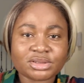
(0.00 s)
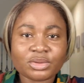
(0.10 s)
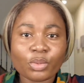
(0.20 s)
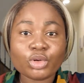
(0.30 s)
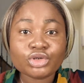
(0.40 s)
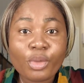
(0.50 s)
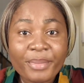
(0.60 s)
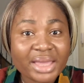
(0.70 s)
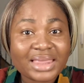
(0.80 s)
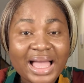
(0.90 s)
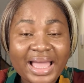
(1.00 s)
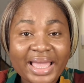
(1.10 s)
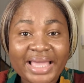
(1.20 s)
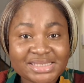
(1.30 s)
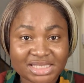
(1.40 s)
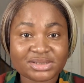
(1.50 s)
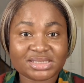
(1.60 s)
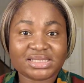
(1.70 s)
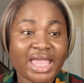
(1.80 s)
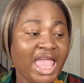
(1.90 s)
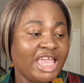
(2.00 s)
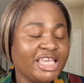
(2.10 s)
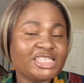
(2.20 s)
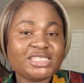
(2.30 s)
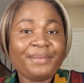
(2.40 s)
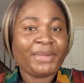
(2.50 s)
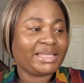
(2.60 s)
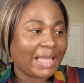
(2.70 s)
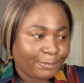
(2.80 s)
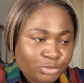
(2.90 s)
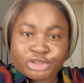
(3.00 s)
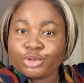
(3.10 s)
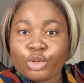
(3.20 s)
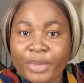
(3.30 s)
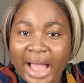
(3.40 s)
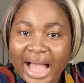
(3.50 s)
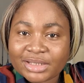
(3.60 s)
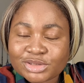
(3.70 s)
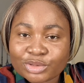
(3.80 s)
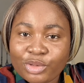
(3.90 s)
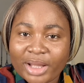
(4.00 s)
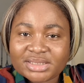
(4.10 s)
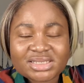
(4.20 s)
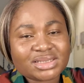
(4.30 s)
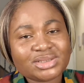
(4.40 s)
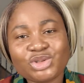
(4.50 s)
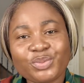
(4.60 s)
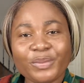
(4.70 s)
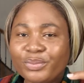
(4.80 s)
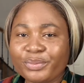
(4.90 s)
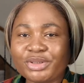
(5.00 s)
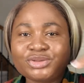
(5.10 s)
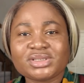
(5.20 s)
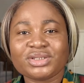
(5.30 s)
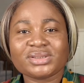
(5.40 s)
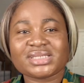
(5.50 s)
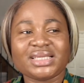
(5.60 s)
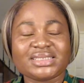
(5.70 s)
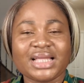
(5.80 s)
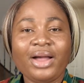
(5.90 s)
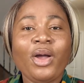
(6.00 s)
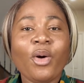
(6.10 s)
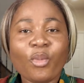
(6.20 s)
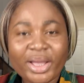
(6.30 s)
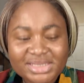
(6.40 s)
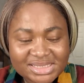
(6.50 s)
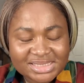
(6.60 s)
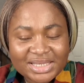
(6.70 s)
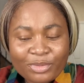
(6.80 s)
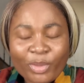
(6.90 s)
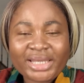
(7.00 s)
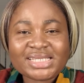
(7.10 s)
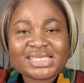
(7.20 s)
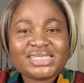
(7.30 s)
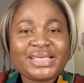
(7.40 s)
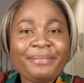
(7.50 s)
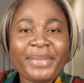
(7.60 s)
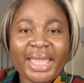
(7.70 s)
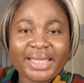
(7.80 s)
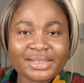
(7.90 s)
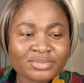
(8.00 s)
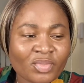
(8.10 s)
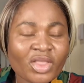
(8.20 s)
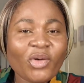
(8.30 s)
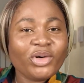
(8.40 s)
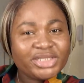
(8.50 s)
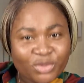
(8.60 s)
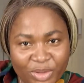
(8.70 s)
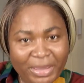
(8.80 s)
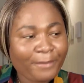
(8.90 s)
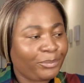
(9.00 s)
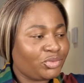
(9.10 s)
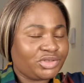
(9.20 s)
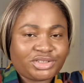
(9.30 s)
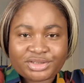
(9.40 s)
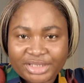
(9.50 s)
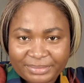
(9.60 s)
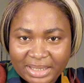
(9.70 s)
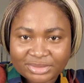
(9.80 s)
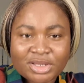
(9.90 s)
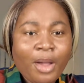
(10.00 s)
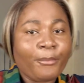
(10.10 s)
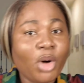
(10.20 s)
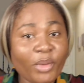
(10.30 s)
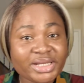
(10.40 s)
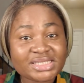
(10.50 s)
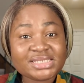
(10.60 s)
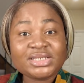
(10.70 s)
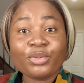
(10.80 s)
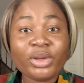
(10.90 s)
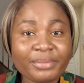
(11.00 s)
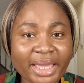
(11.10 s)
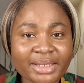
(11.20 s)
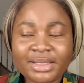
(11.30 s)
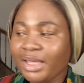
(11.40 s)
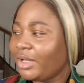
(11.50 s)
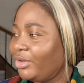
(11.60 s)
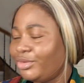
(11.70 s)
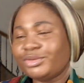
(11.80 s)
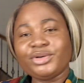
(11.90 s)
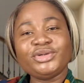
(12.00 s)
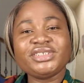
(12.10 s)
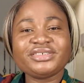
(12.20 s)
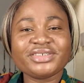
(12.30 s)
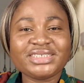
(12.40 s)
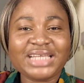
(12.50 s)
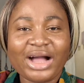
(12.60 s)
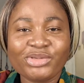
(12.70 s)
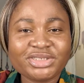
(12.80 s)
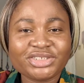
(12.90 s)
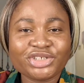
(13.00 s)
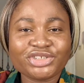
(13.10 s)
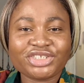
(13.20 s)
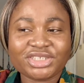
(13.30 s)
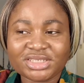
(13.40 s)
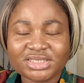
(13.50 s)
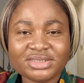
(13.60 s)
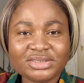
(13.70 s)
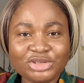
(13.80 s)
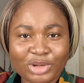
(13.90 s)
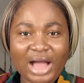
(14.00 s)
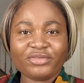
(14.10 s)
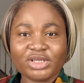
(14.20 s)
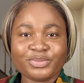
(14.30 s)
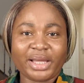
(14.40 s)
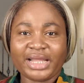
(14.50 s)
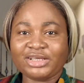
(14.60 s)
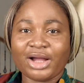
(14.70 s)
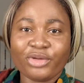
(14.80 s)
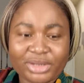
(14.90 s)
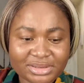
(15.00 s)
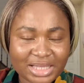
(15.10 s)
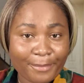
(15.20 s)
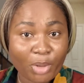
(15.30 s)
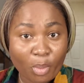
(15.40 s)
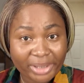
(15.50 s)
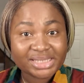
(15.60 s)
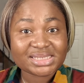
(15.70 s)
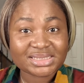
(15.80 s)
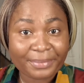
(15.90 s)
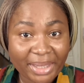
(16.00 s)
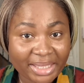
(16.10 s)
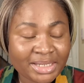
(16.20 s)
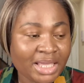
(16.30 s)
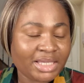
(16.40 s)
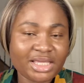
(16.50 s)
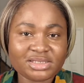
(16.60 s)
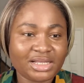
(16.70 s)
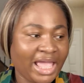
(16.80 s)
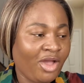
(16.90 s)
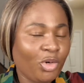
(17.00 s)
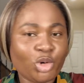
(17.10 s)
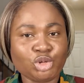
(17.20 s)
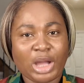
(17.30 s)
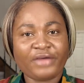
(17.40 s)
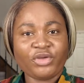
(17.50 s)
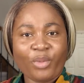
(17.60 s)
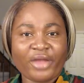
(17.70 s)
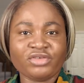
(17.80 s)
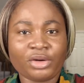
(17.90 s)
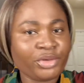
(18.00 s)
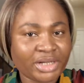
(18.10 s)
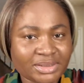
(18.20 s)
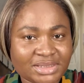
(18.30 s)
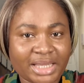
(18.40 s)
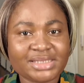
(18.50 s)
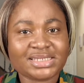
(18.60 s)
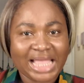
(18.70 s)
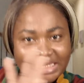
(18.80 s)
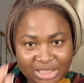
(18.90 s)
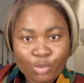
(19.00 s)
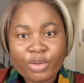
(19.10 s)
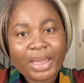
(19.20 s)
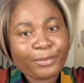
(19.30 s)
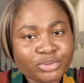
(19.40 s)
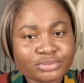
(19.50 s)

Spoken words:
Will you make that excuse to say it's the men that push the woman out to go and cheat? You people be using your sense now. When it is the men, oh, the women push him out. But when it is the women, oh, oniri ya, oniri oshini, you have husband and you are going outside. But when it is the men, it's not like, oh, you have your wife, you are going outside. It is like the women.